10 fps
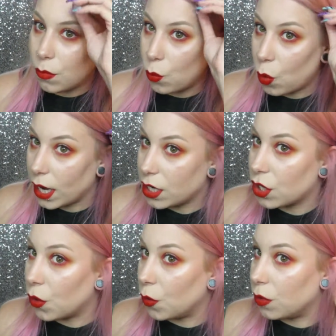white
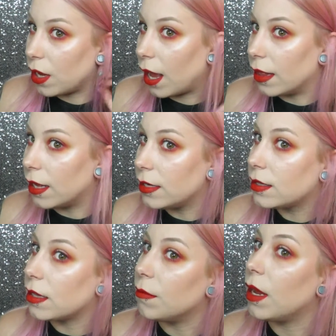toned
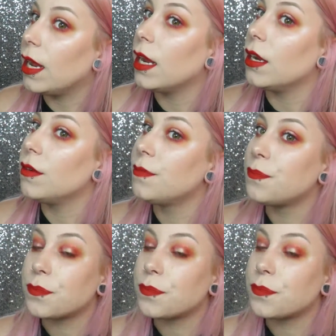highlights in my hair.